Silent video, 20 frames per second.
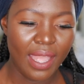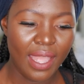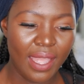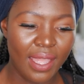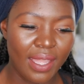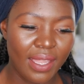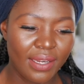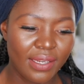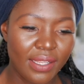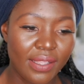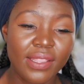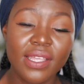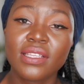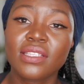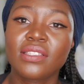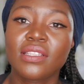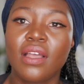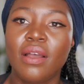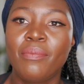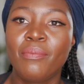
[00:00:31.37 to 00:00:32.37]
And
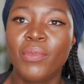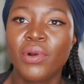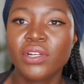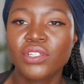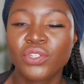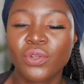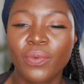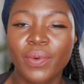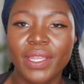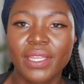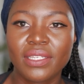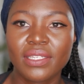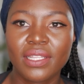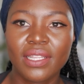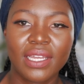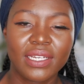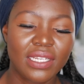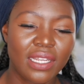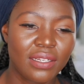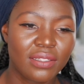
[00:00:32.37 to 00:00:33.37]
there's more to it
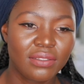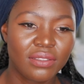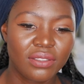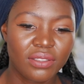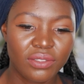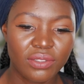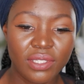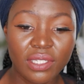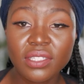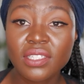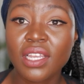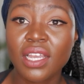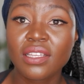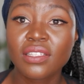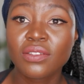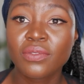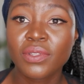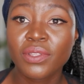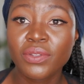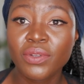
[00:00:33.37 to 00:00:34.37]
that I'll
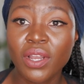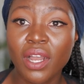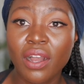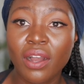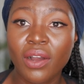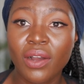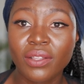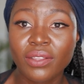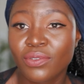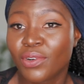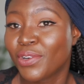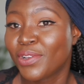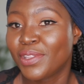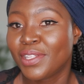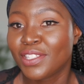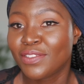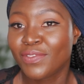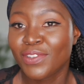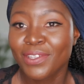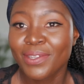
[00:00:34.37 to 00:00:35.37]
discuss with you throughout
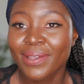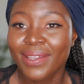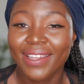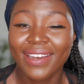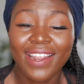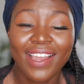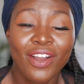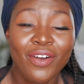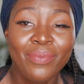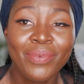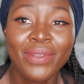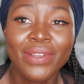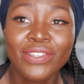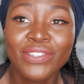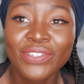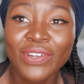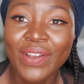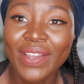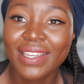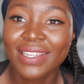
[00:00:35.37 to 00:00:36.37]
this video, and I hope you
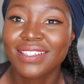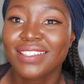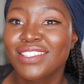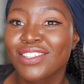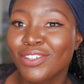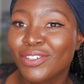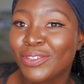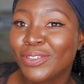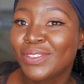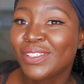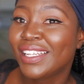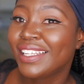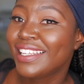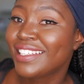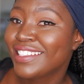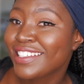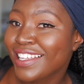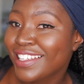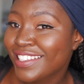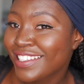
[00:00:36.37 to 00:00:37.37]
enjoy it. So
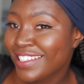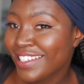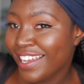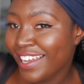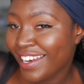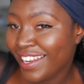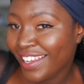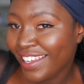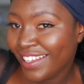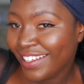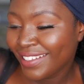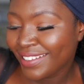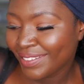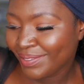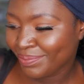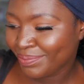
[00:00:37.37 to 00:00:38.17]
let's get started.